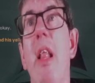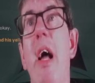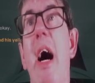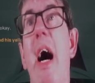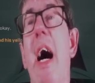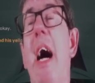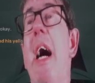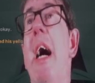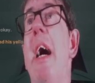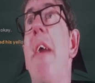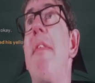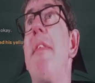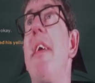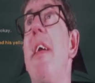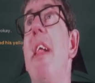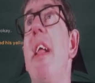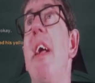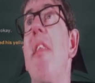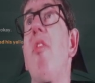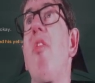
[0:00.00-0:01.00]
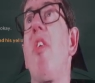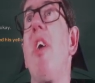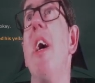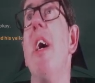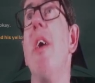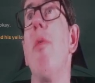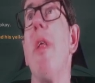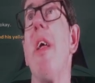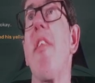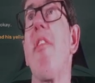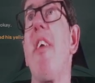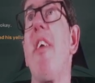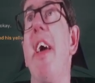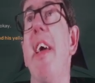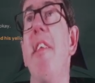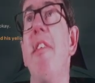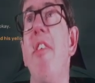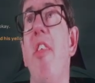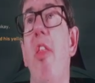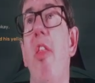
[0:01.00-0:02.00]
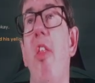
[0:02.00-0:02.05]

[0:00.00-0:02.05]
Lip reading: And let's go. Let's get into the